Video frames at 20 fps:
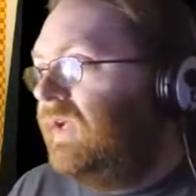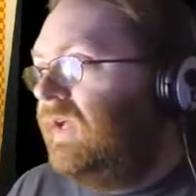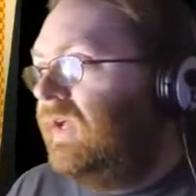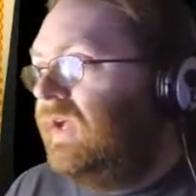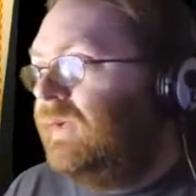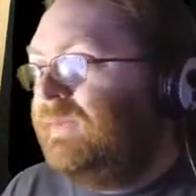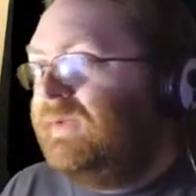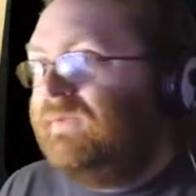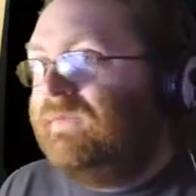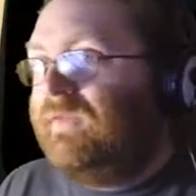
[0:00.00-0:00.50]

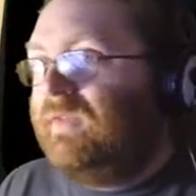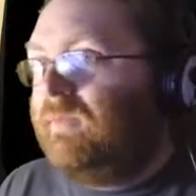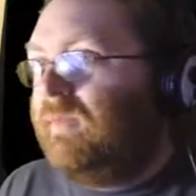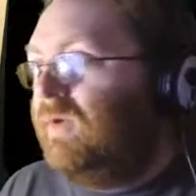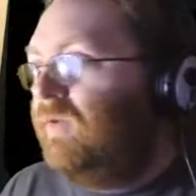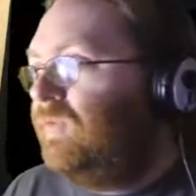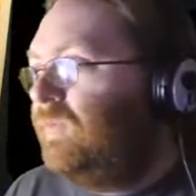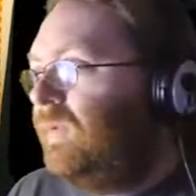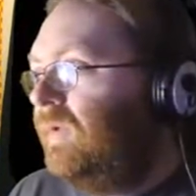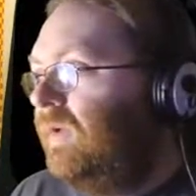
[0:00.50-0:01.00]
I mean, for the
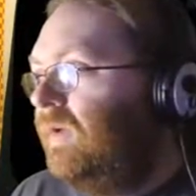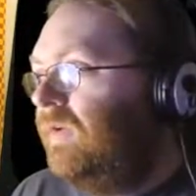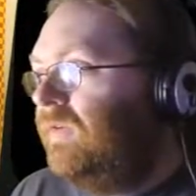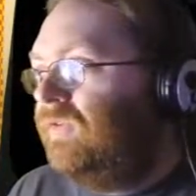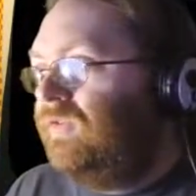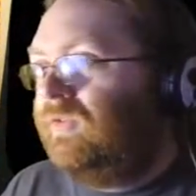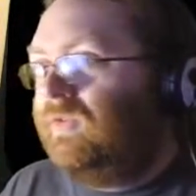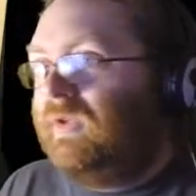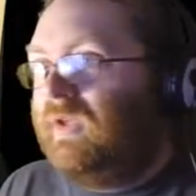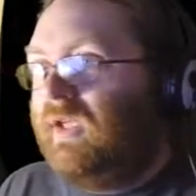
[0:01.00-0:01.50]
most
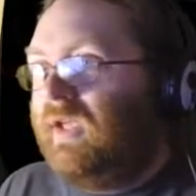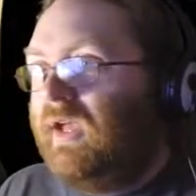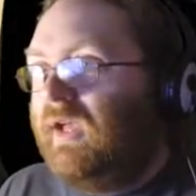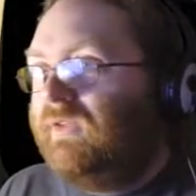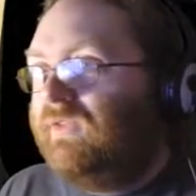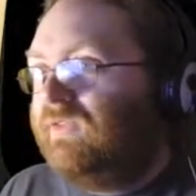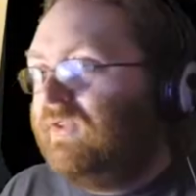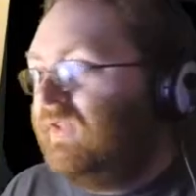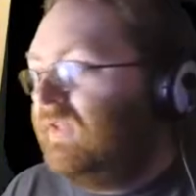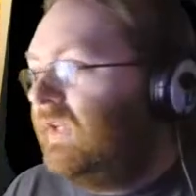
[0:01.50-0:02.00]
part,
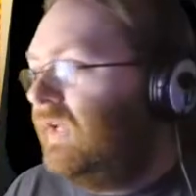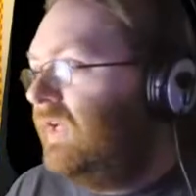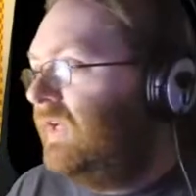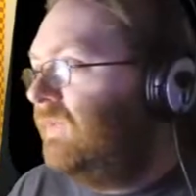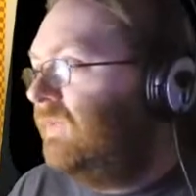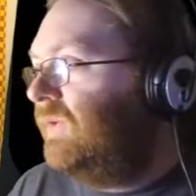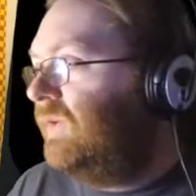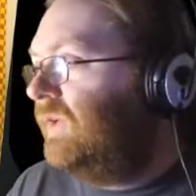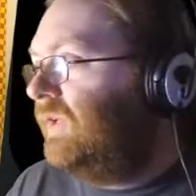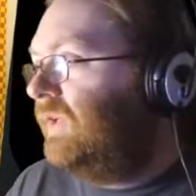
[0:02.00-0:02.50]
asking
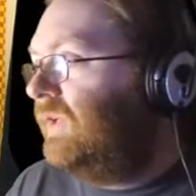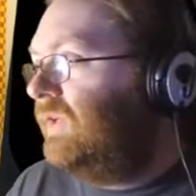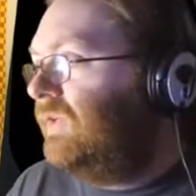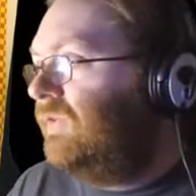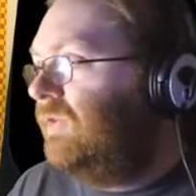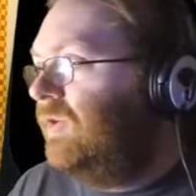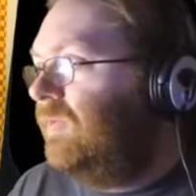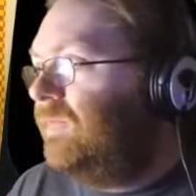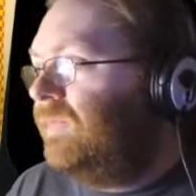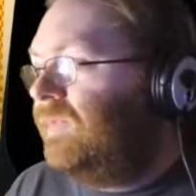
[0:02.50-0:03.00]
anyone in
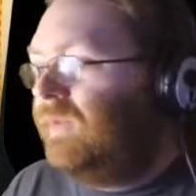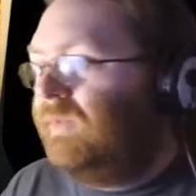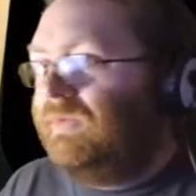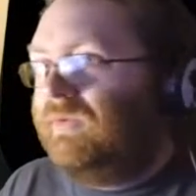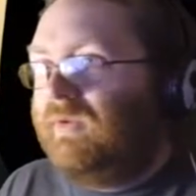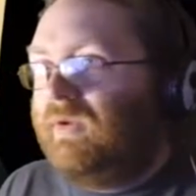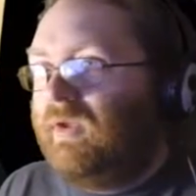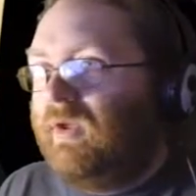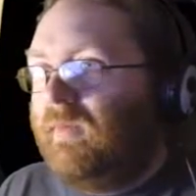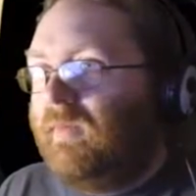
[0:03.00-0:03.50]
Europe, they
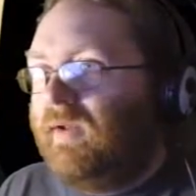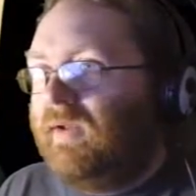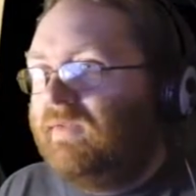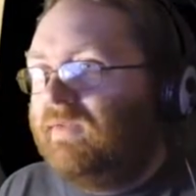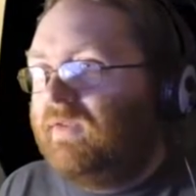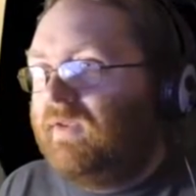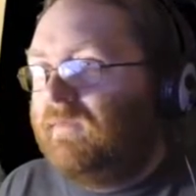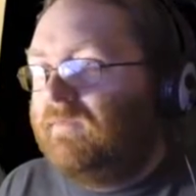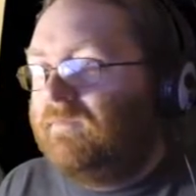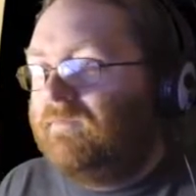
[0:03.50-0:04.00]
wouldn't know
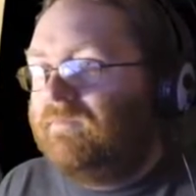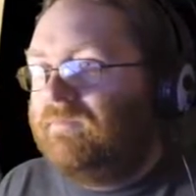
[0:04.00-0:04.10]
about it.